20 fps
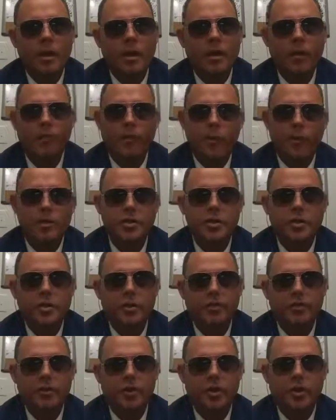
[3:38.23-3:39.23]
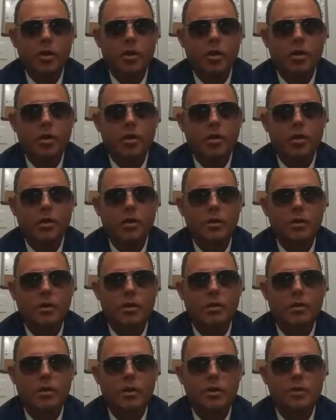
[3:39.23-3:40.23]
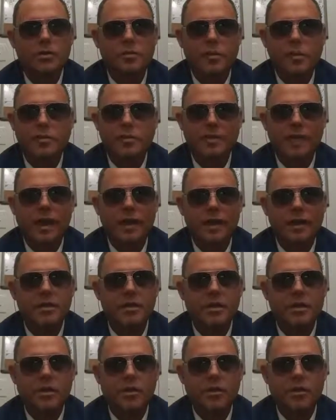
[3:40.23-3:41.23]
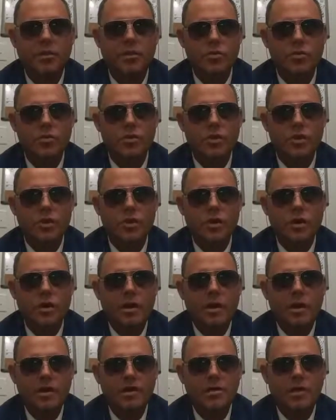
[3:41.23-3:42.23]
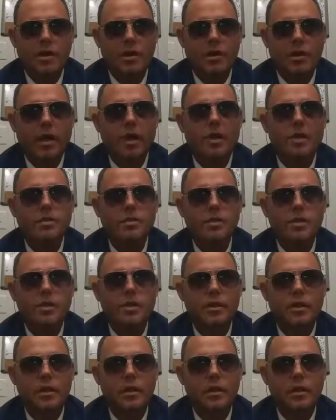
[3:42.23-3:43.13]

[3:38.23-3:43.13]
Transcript: Unfortunately for her, Chris was not into girls his own age.